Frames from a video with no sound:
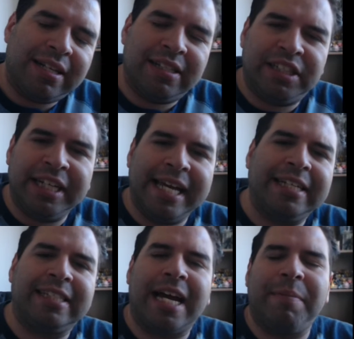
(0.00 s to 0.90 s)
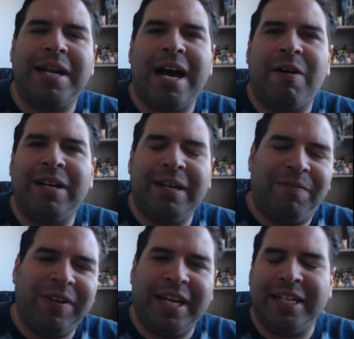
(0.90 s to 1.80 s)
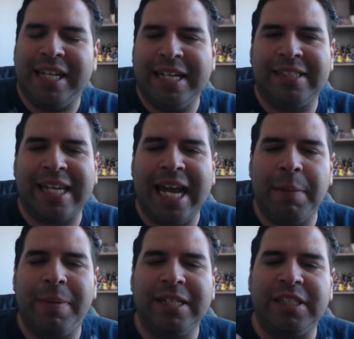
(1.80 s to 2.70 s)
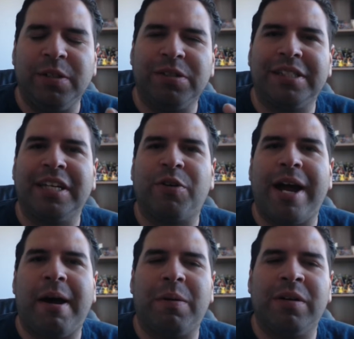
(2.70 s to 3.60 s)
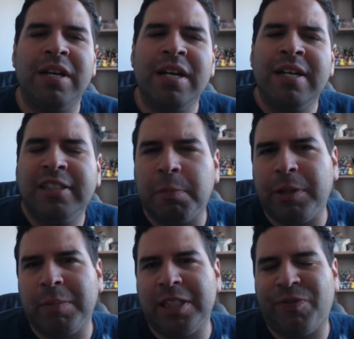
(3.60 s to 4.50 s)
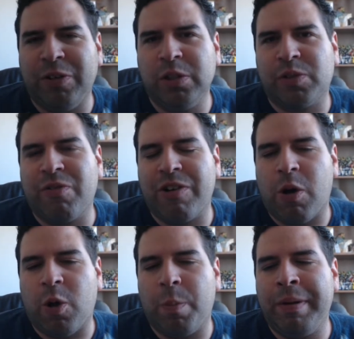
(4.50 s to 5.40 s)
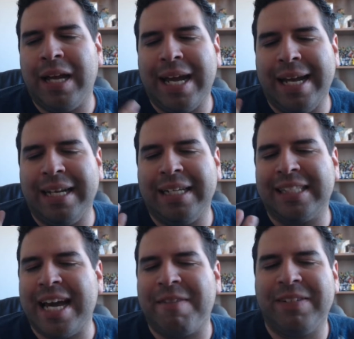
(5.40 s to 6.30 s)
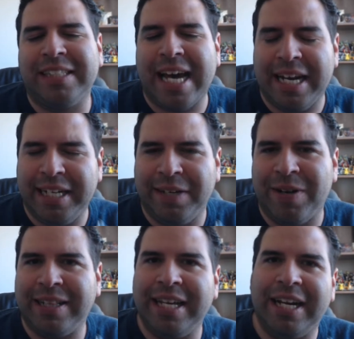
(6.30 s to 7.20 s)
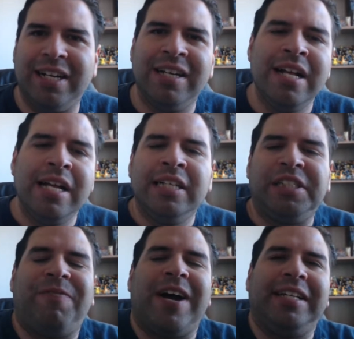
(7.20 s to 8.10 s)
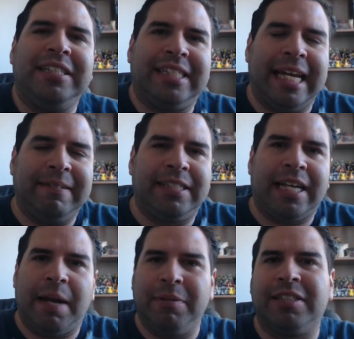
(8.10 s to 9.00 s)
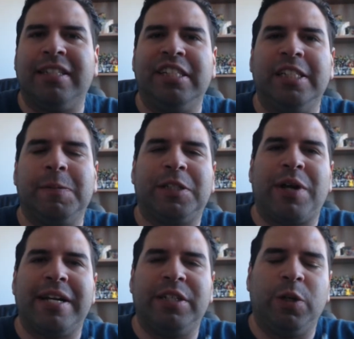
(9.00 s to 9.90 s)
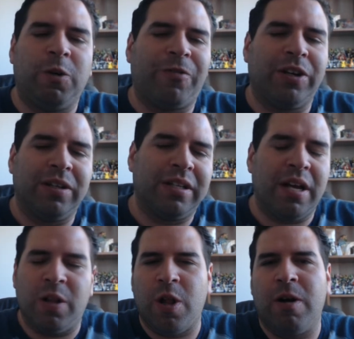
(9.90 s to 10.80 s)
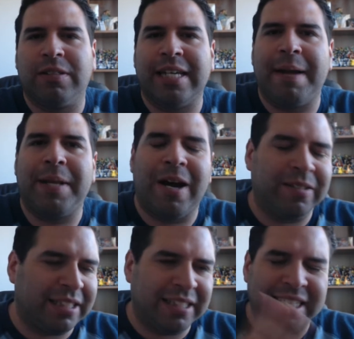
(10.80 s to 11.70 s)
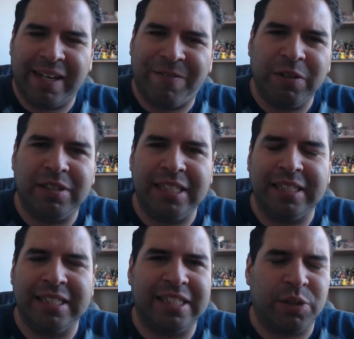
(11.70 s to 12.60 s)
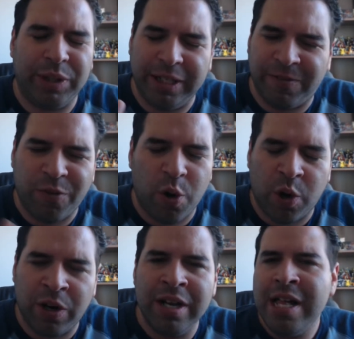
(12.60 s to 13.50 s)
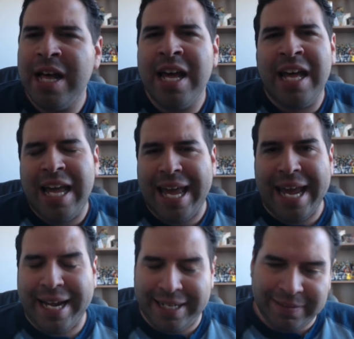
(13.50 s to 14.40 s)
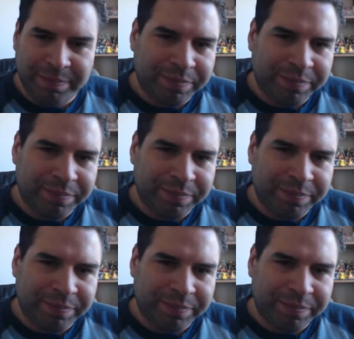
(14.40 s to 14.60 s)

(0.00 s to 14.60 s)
she kicks Simon out, and Finn, they escape, and she uses the crown to pretty much fuse with Golb. And it's kind of a sad ending right there. She finally saves Simon, something she's been trying to do for a long time now, since like a few seasons, 3 or 4. And